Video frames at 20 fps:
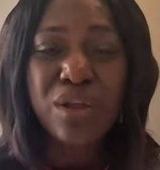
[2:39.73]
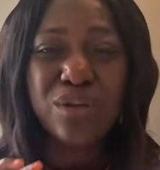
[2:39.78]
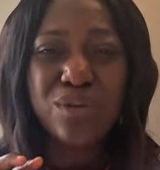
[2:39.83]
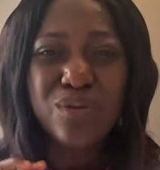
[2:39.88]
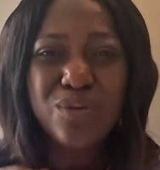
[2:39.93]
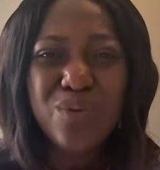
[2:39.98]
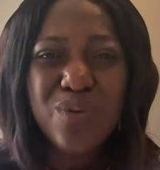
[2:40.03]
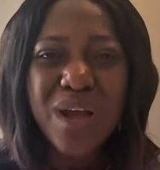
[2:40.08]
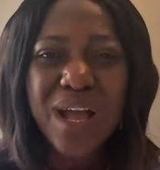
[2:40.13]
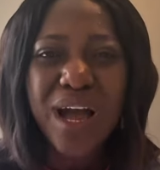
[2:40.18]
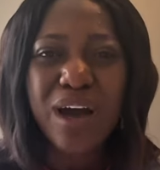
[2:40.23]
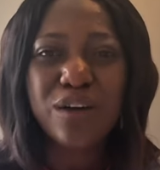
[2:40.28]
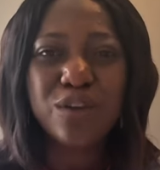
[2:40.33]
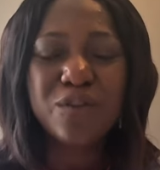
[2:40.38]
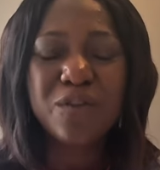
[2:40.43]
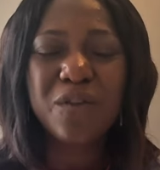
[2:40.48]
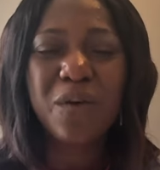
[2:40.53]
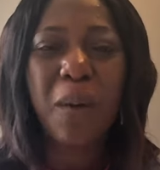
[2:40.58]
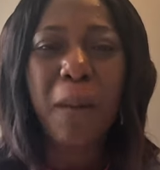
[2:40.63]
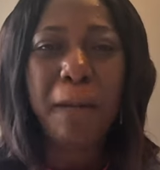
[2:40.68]
Look
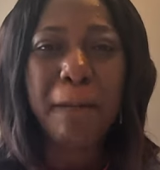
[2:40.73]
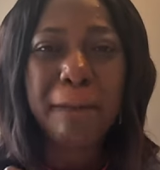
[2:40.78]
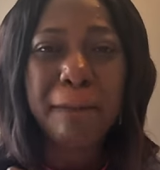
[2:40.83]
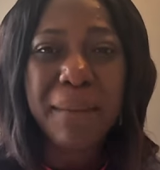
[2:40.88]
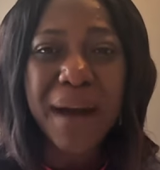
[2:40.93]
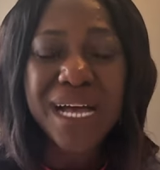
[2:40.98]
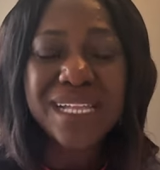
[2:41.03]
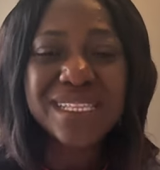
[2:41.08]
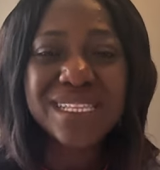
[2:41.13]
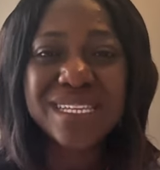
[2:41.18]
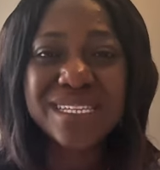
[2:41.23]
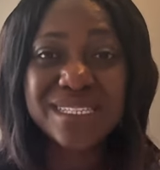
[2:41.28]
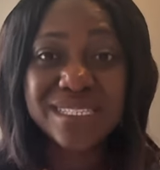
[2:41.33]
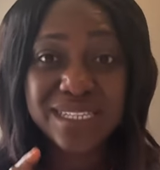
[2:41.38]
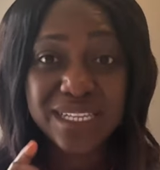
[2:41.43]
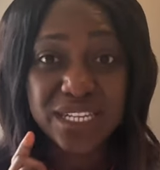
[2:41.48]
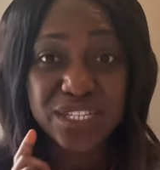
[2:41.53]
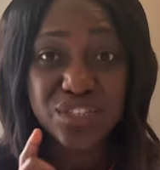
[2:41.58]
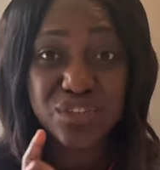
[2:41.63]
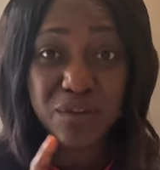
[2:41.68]
out for
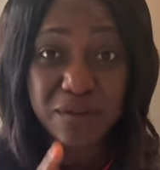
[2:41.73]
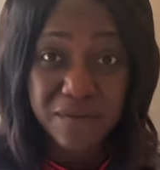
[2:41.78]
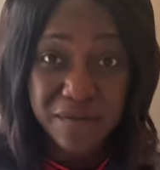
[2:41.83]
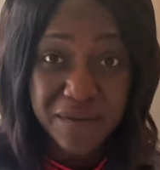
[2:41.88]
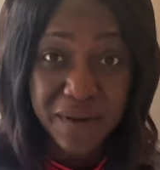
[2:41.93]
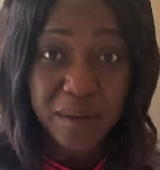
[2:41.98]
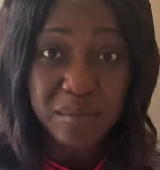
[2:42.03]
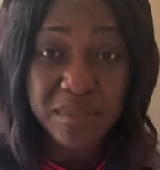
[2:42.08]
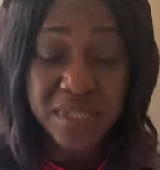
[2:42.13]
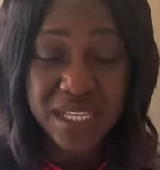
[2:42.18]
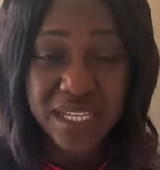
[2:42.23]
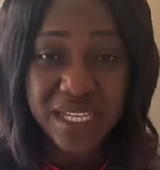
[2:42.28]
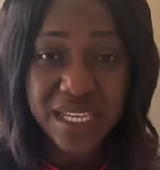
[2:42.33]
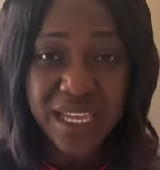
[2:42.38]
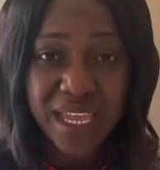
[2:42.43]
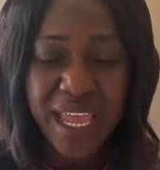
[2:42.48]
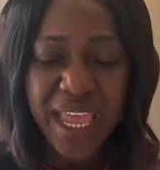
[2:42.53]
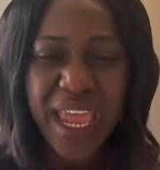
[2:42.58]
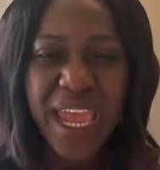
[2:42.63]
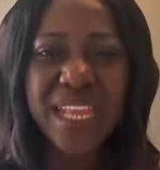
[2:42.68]
patterns in your
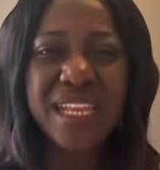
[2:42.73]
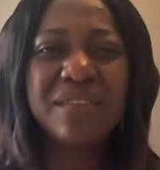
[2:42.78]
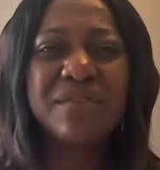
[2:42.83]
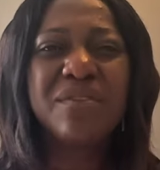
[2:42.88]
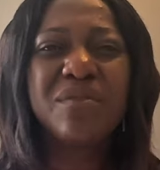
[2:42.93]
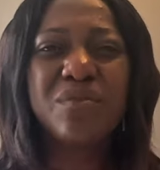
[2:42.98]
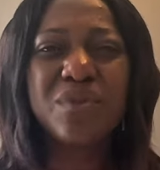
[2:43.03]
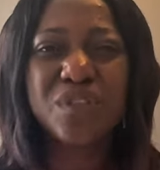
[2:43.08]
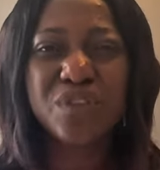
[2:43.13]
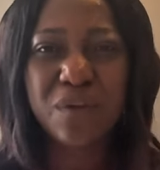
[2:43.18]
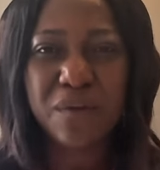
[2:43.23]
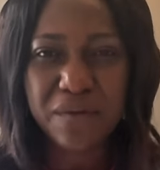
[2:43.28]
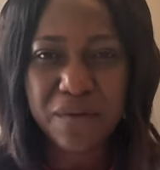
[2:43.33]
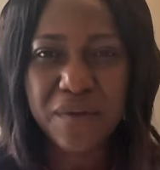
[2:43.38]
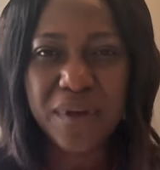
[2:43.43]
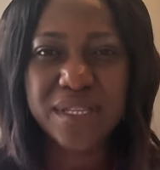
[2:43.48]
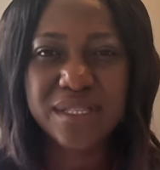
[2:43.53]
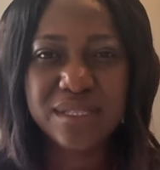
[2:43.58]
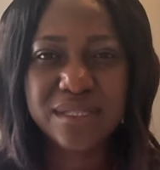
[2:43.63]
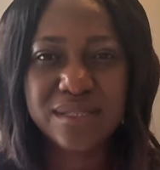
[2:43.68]
family and even with your
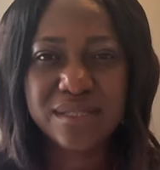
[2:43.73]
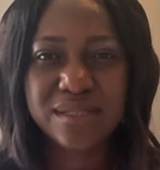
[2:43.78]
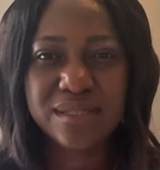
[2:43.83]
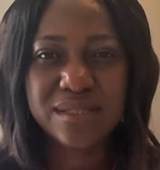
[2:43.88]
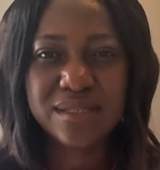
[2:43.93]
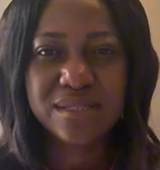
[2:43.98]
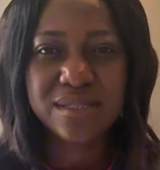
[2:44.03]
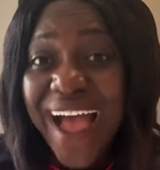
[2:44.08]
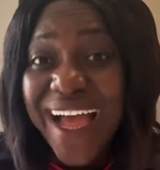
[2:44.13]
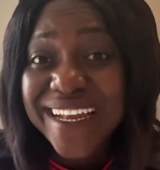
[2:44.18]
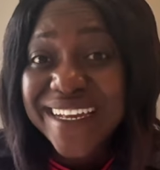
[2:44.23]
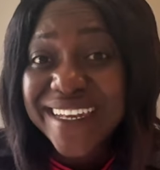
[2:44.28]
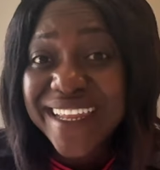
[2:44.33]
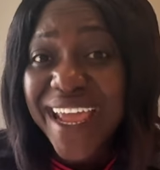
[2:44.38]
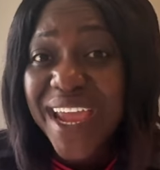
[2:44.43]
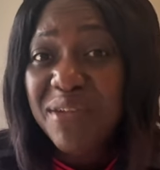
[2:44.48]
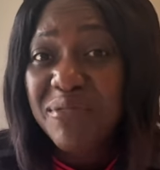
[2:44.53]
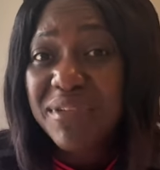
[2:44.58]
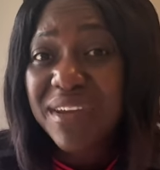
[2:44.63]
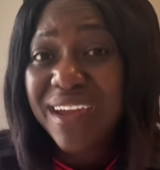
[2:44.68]
friends. Are
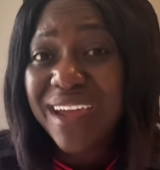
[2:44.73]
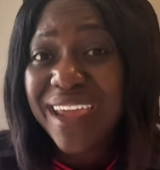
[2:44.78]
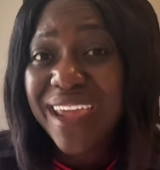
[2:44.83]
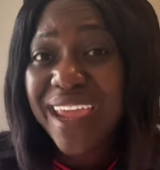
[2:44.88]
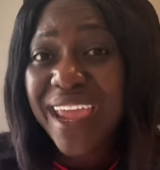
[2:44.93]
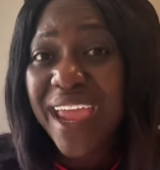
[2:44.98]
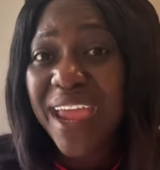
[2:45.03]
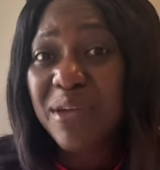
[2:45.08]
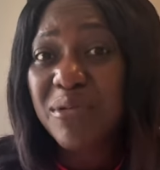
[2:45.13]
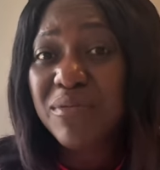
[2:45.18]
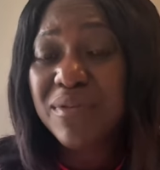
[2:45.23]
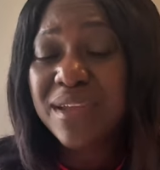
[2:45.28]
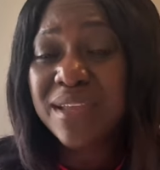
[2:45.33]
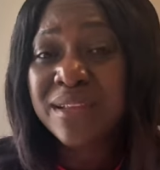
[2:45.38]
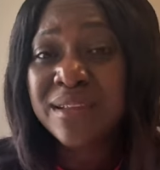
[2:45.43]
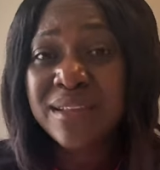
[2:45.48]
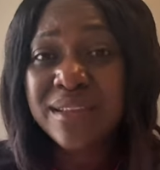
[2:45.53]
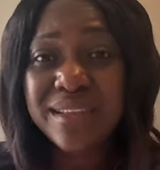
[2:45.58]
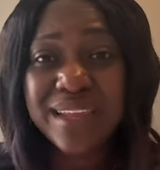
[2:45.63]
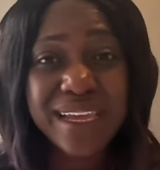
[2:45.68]
there
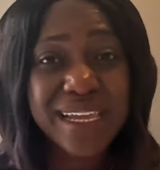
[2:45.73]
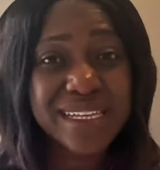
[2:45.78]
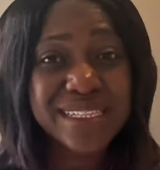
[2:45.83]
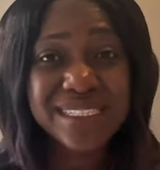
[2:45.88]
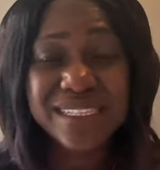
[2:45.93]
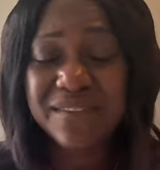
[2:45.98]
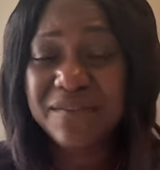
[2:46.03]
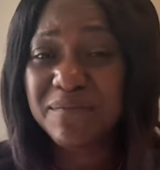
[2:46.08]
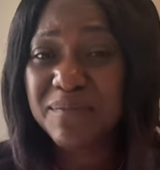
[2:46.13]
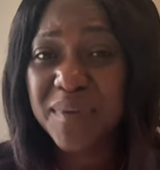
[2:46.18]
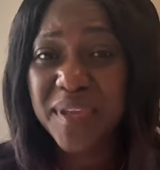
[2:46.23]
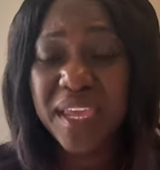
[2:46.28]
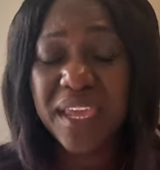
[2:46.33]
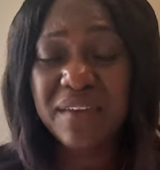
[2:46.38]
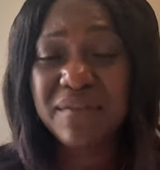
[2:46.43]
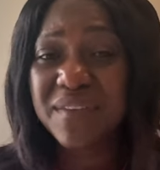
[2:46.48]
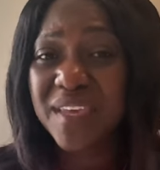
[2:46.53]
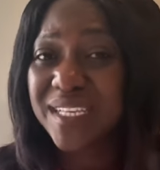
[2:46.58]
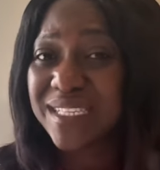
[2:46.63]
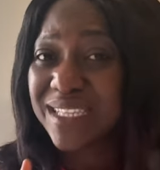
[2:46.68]
recurring negative
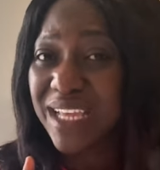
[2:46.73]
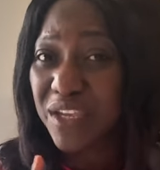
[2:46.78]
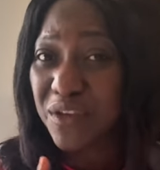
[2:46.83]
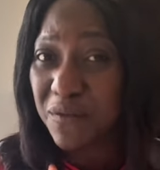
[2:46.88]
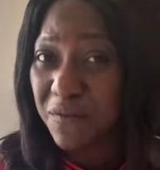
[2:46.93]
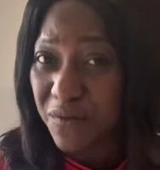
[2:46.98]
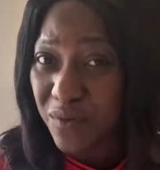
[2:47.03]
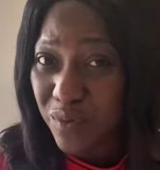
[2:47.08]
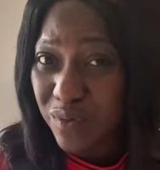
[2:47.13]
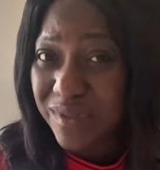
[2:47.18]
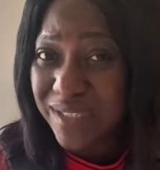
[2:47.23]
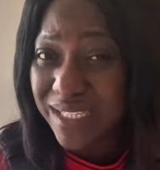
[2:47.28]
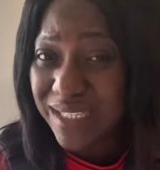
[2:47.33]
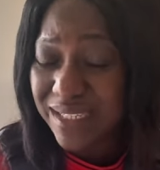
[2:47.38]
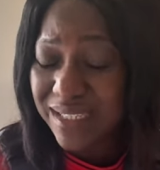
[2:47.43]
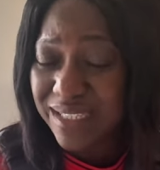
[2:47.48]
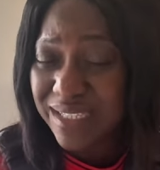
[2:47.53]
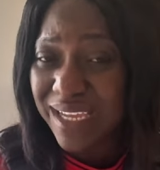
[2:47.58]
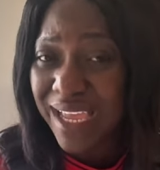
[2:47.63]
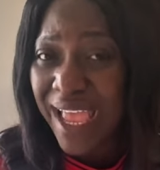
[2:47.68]
behaviors that you've
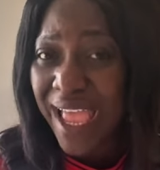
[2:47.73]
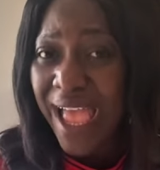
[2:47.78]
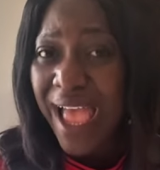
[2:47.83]
noticed?